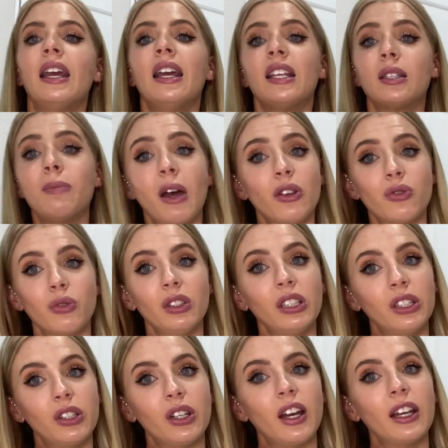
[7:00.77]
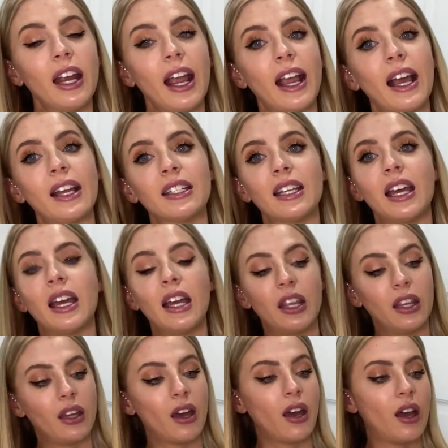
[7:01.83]
Smells really good, and
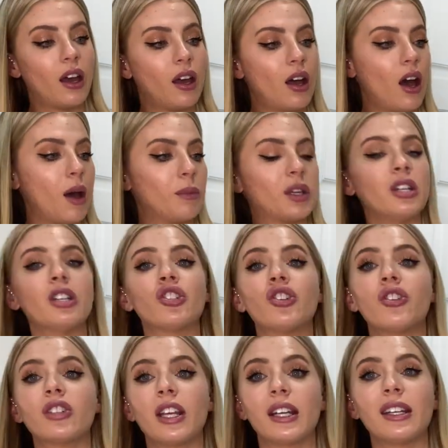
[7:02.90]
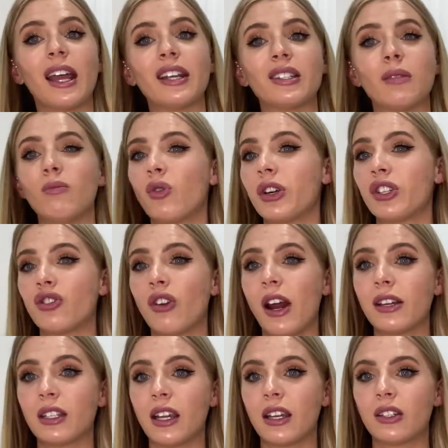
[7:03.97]
the um, conditioner is like nice and
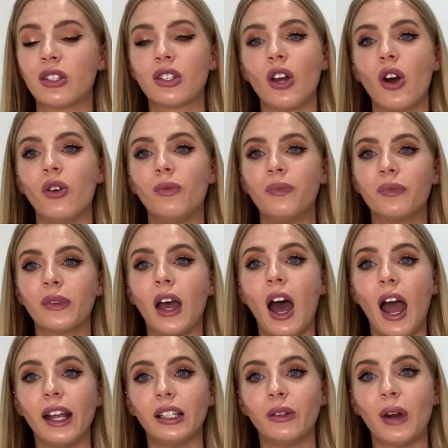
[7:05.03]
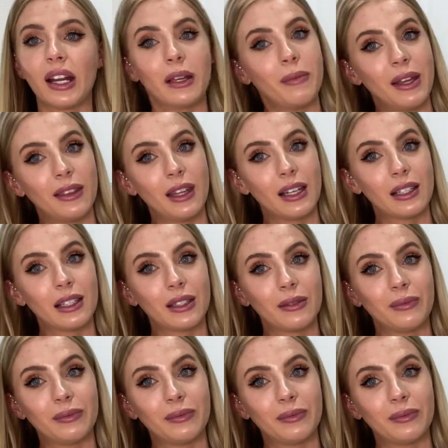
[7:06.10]
moisturizing, so highly recommend this.